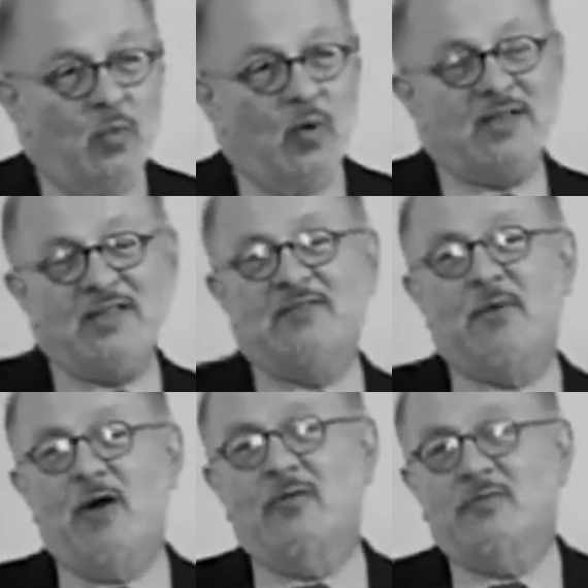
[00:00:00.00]
what this
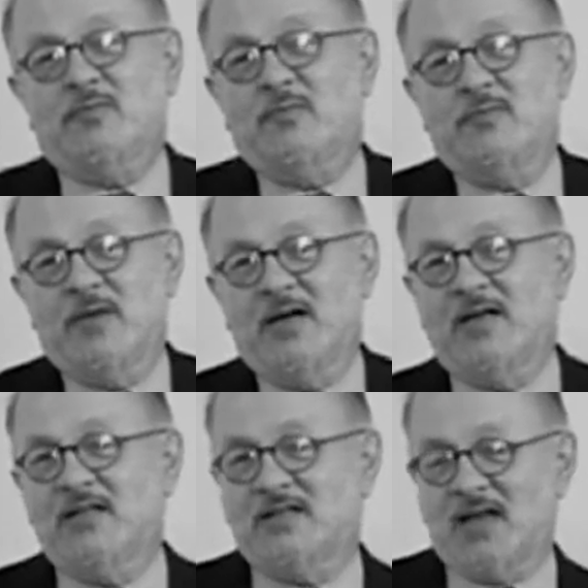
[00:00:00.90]
poem
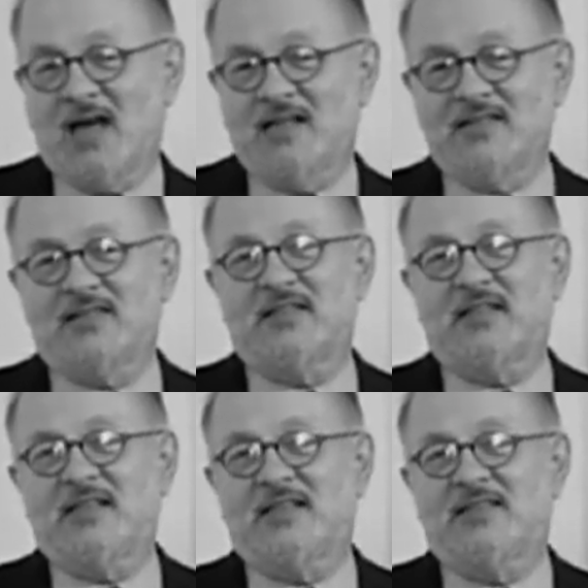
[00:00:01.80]
does
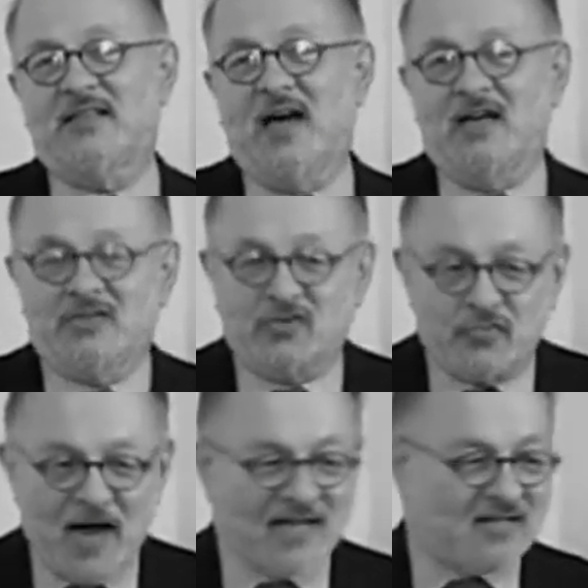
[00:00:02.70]
is
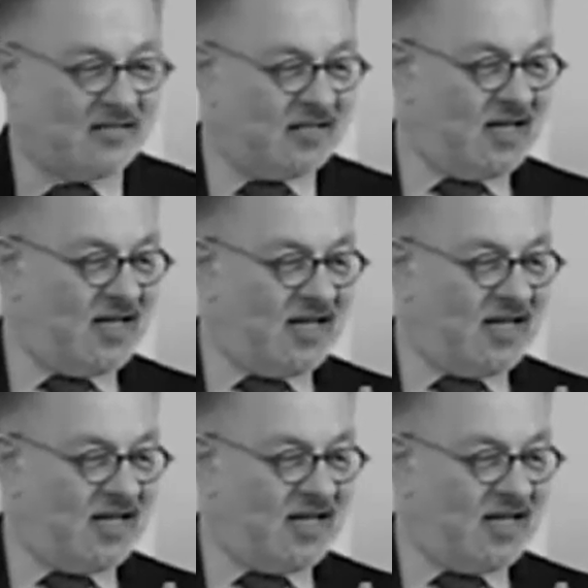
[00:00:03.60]
address